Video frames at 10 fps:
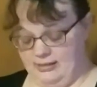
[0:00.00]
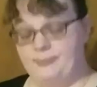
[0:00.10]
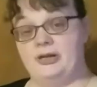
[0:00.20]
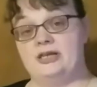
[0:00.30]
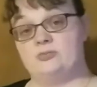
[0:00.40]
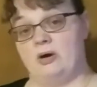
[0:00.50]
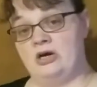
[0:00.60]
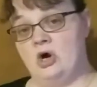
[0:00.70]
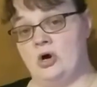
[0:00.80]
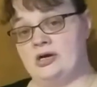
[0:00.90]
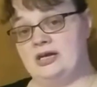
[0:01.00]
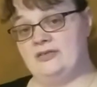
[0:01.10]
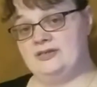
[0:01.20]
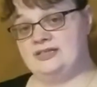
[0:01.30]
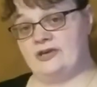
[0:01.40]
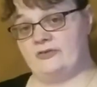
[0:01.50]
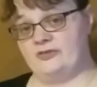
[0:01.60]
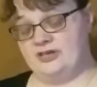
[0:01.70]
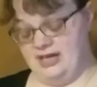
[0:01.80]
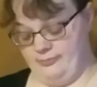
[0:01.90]
Place 1 card in the center of the
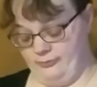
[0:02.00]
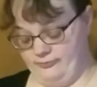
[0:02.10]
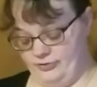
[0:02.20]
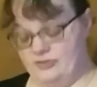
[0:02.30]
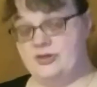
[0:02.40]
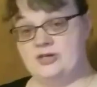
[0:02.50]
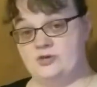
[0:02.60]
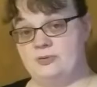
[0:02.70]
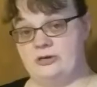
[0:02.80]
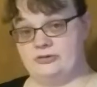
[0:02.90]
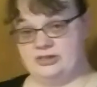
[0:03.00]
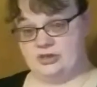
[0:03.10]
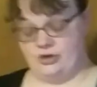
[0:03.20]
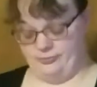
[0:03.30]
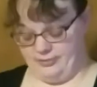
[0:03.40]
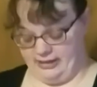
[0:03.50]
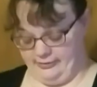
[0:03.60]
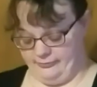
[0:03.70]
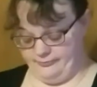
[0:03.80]
table. This will be your discard pile.